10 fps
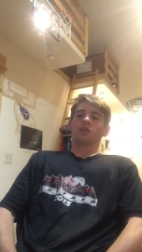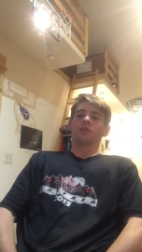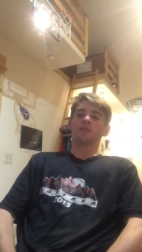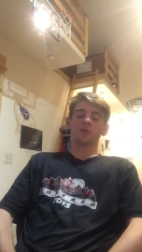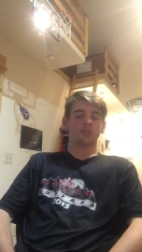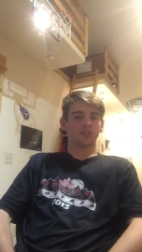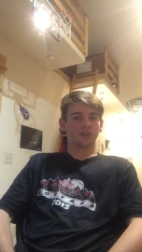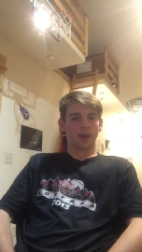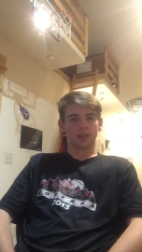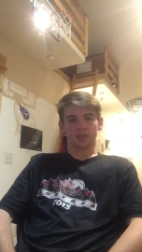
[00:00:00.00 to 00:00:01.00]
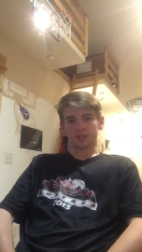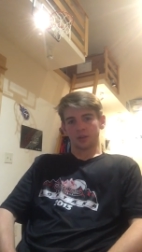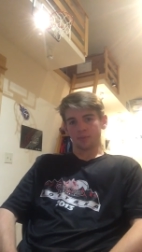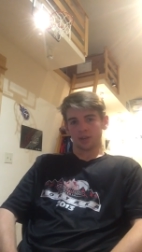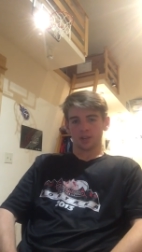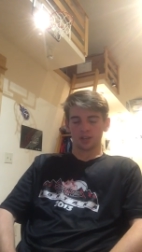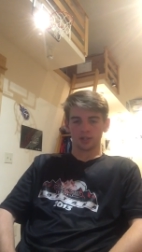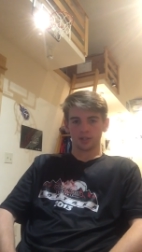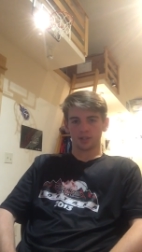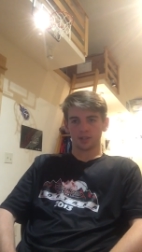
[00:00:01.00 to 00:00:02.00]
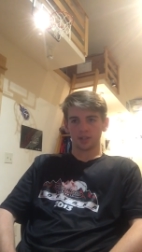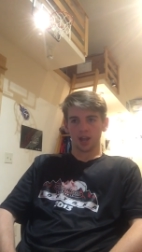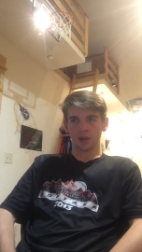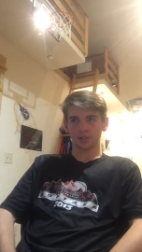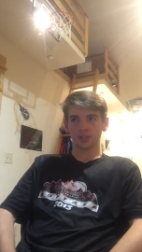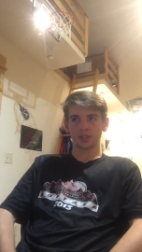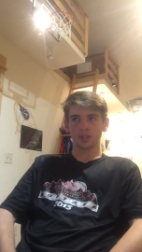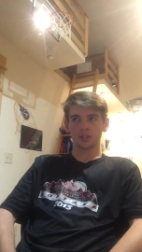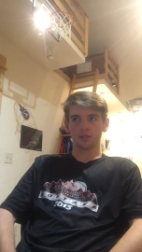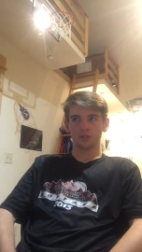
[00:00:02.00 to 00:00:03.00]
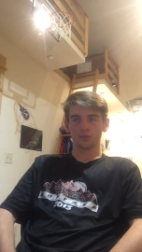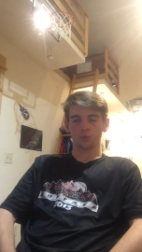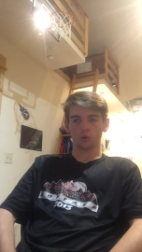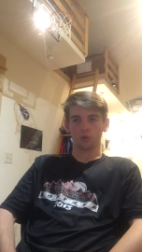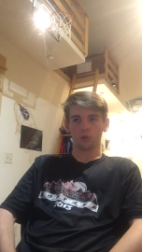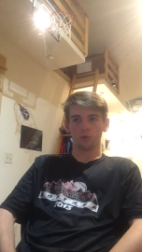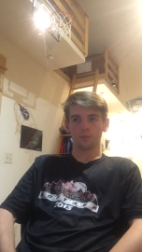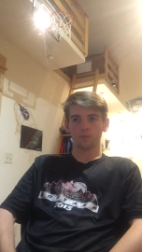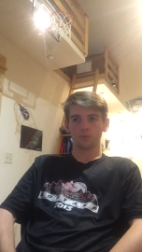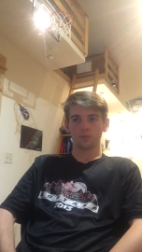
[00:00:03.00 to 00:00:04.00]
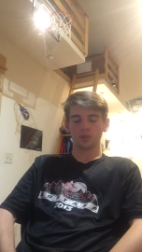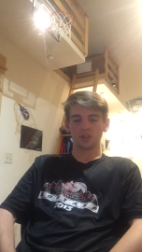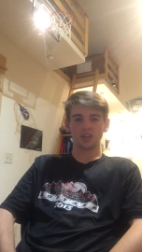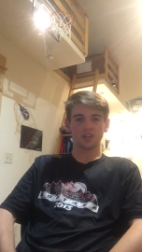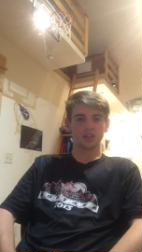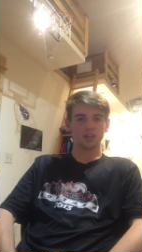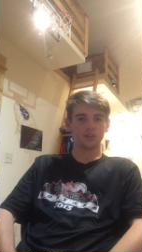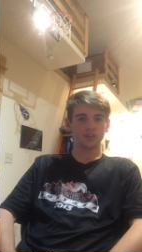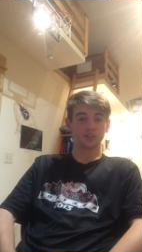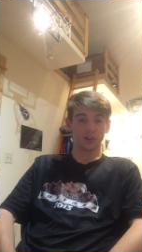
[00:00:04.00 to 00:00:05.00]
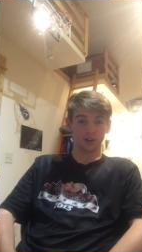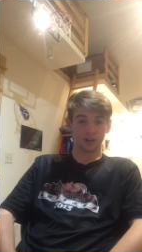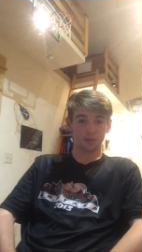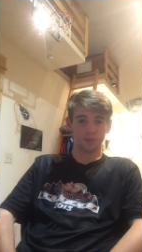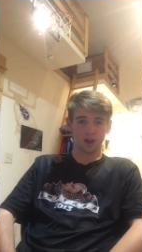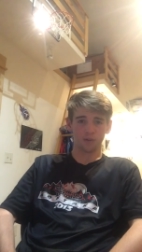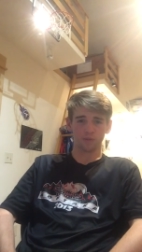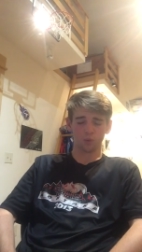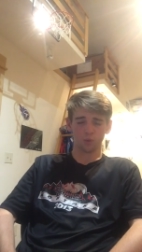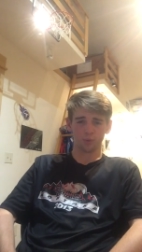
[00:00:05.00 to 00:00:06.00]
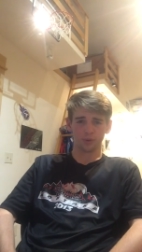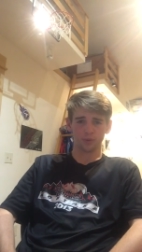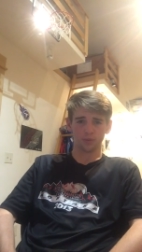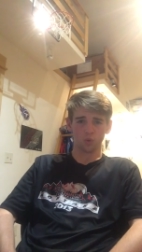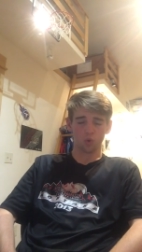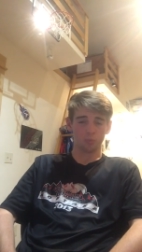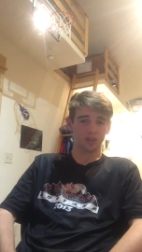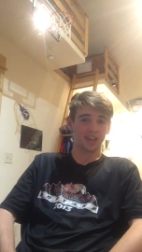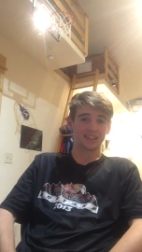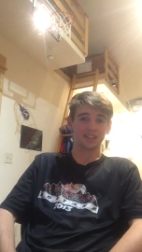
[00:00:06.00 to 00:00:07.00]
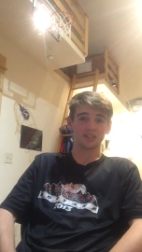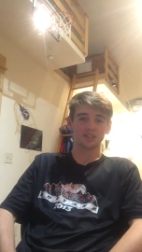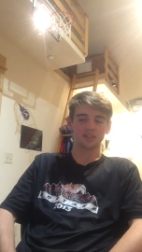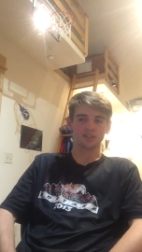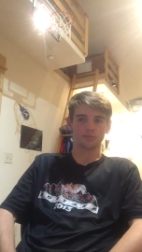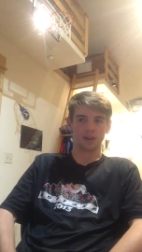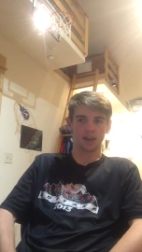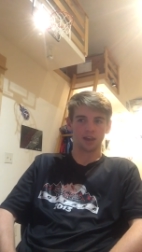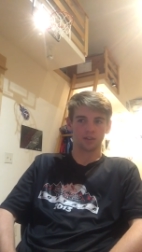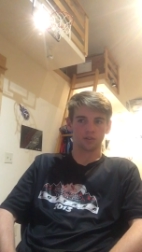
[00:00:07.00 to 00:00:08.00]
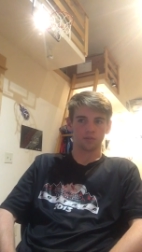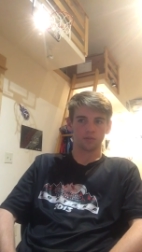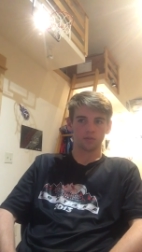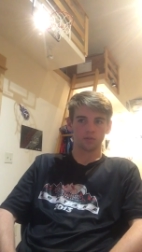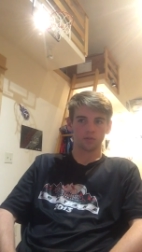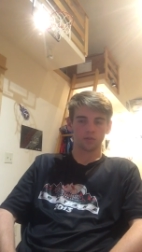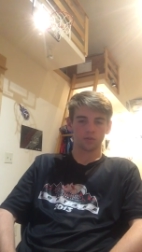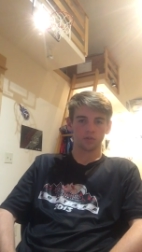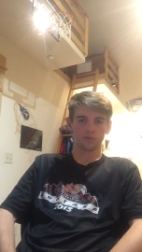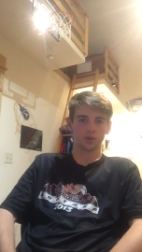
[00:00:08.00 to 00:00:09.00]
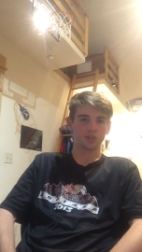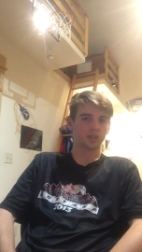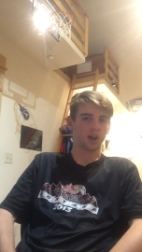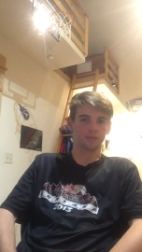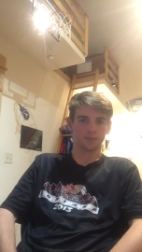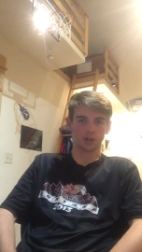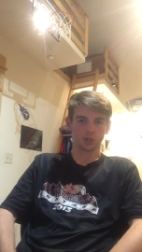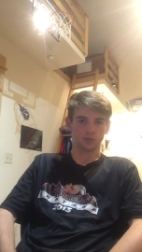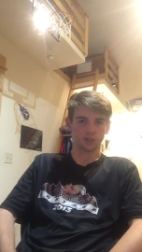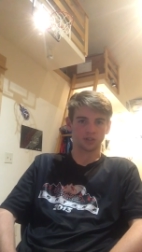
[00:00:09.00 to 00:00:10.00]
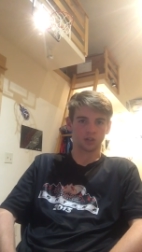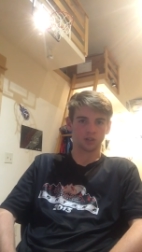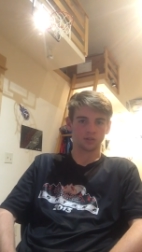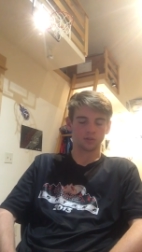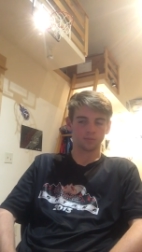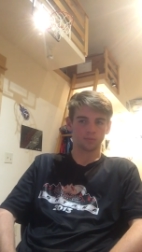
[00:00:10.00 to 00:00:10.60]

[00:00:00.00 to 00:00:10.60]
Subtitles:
This was sad to see because I was thinking in this role, he could either start at the power forward or be like the sixth man, first guy off the bench for the Suns.